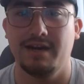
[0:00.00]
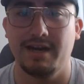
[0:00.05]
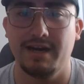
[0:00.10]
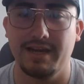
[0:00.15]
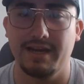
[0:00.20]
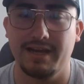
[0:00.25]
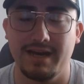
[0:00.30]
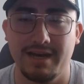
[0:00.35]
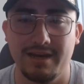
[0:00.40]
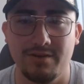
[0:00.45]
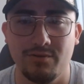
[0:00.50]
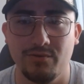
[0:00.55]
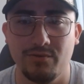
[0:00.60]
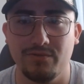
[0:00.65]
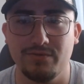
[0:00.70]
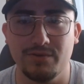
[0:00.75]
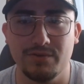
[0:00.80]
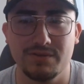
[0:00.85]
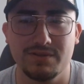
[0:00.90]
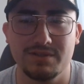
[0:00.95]
I kind of
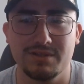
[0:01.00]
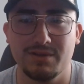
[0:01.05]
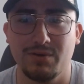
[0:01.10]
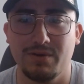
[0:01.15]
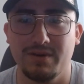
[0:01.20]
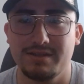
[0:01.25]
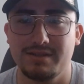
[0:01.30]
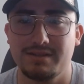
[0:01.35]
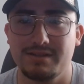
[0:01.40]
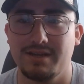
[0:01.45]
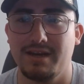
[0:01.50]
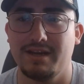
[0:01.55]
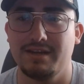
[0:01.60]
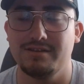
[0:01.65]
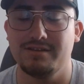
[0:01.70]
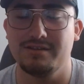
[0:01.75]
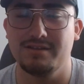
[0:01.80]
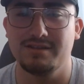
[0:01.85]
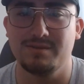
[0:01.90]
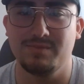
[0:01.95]
refuse to go outside
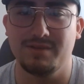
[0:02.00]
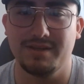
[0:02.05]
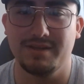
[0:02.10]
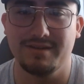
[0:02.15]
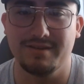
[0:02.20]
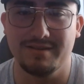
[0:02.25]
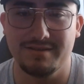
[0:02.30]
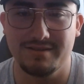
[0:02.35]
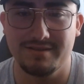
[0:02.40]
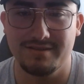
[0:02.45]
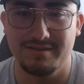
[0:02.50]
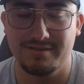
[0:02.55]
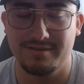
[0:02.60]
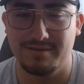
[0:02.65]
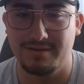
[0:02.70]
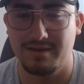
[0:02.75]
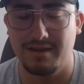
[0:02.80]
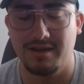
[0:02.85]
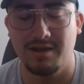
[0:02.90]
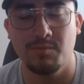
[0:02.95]
just because
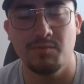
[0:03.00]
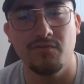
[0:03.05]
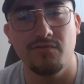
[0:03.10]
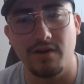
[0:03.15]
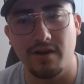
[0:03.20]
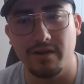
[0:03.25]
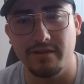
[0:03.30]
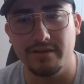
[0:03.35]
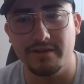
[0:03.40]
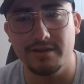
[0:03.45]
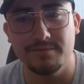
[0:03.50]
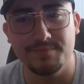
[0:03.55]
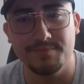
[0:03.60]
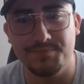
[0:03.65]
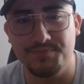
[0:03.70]
I'm a father.